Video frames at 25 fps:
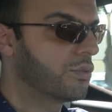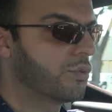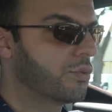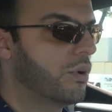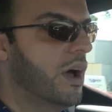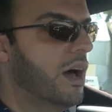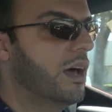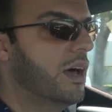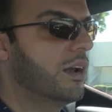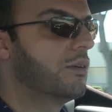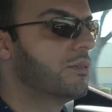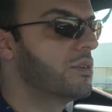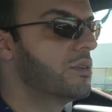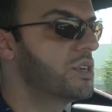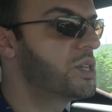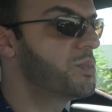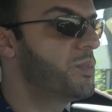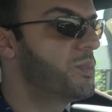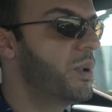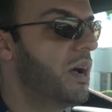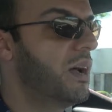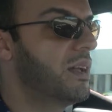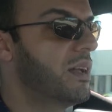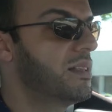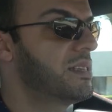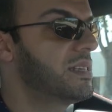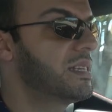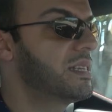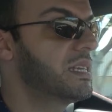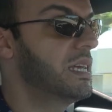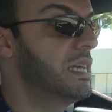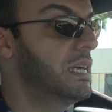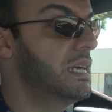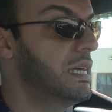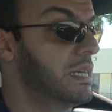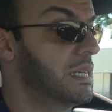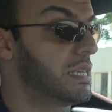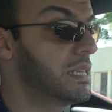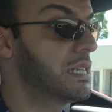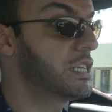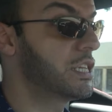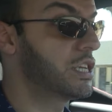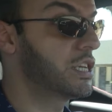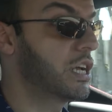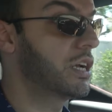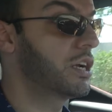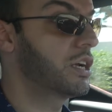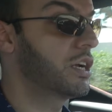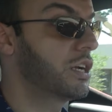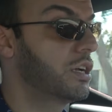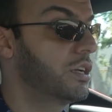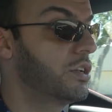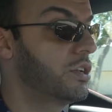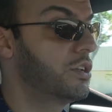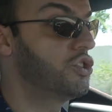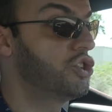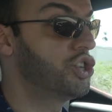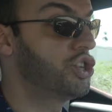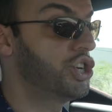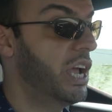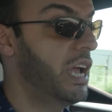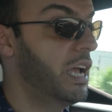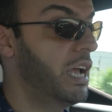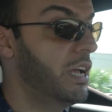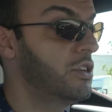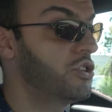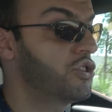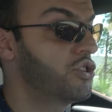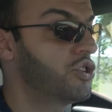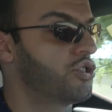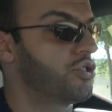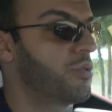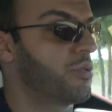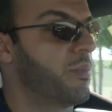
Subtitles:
Throttle response is changed